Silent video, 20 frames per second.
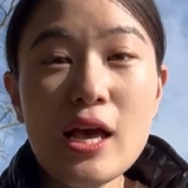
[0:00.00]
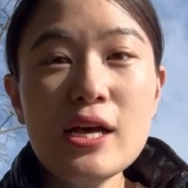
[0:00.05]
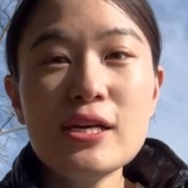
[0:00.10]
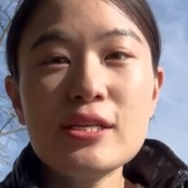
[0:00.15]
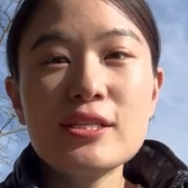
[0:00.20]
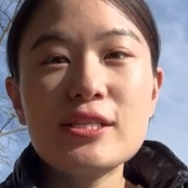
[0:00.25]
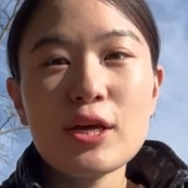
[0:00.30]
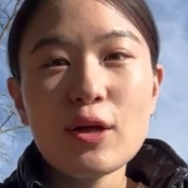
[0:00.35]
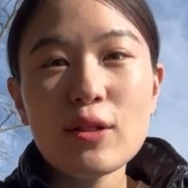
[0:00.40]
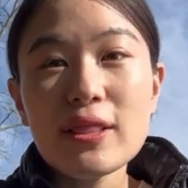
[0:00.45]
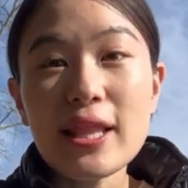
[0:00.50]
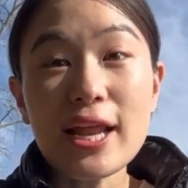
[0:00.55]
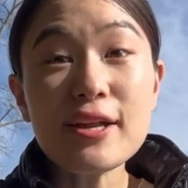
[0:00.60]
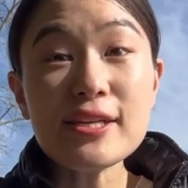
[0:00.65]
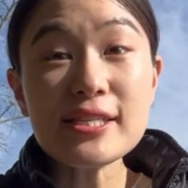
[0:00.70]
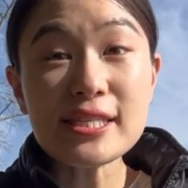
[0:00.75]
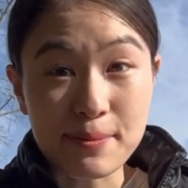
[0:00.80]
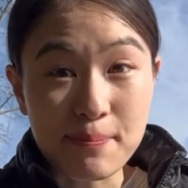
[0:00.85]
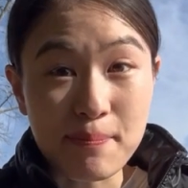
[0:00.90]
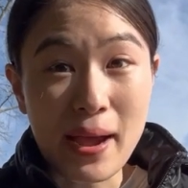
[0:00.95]
So let
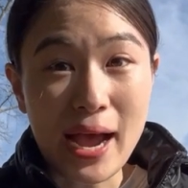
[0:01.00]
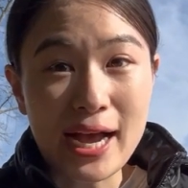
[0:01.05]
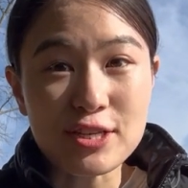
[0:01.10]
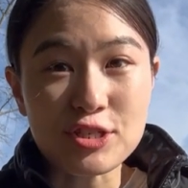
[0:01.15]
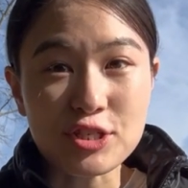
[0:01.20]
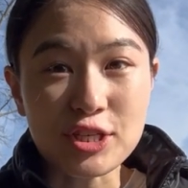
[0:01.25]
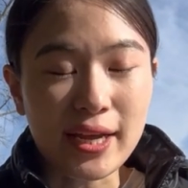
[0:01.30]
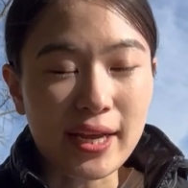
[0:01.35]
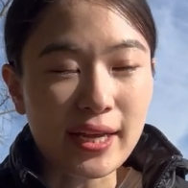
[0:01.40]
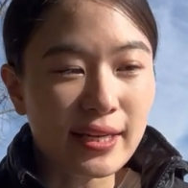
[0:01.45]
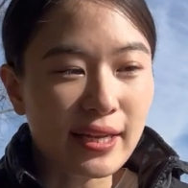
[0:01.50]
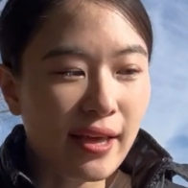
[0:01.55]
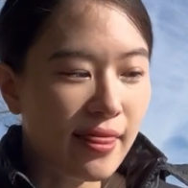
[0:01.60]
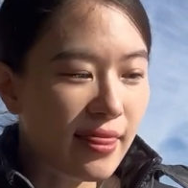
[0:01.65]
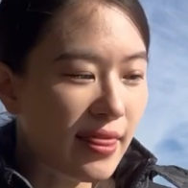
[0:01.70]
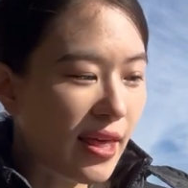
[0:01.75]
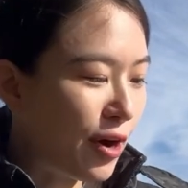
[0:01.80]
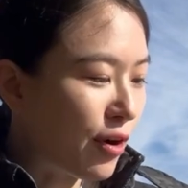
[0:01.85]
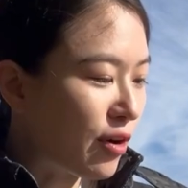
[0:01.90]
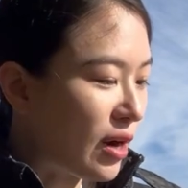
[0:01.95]
us imagine that
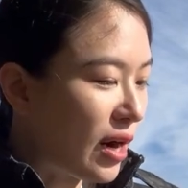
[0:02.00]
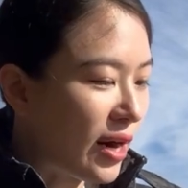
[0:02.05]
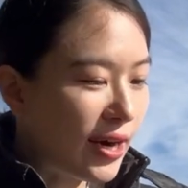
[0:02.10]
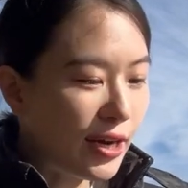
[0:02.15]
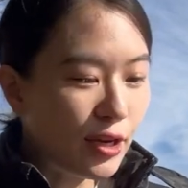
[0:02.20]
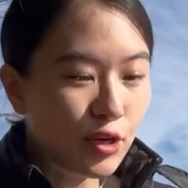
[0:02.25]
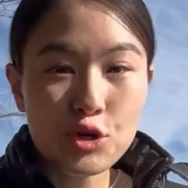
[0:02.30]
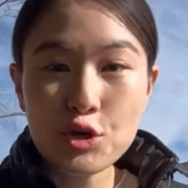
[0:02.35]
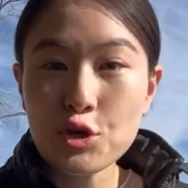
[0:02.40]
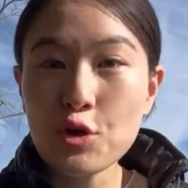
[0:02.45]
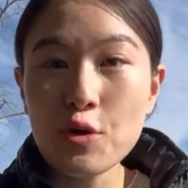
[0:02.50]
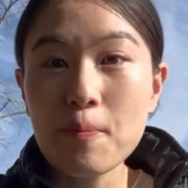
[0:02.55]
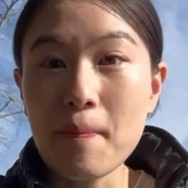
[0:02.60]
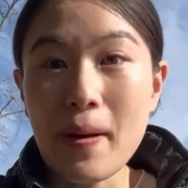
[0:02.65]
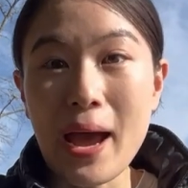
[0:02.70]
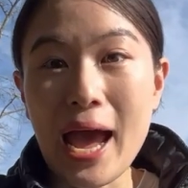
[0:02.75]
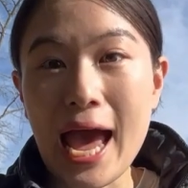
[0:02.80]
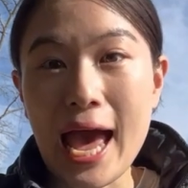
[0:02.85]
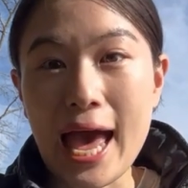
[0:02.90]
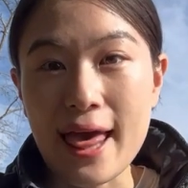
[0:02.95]
there are two
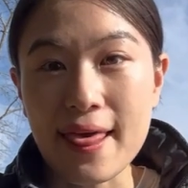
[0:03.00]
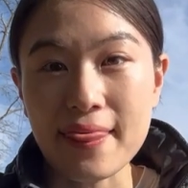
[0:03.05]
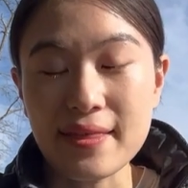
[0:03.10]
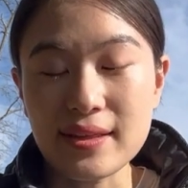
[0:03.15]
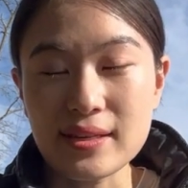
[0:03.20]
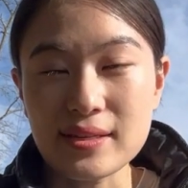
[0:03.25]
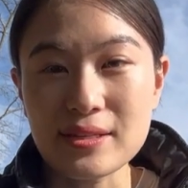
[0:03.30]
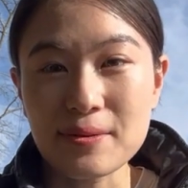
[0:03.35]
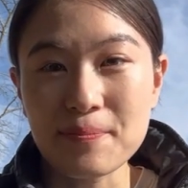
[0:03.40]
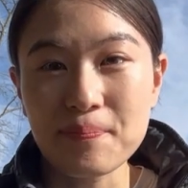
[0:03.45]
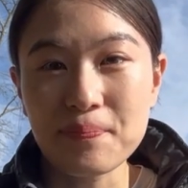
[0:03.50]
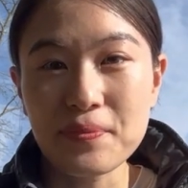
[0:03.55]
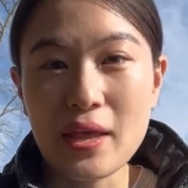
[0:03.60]
paths.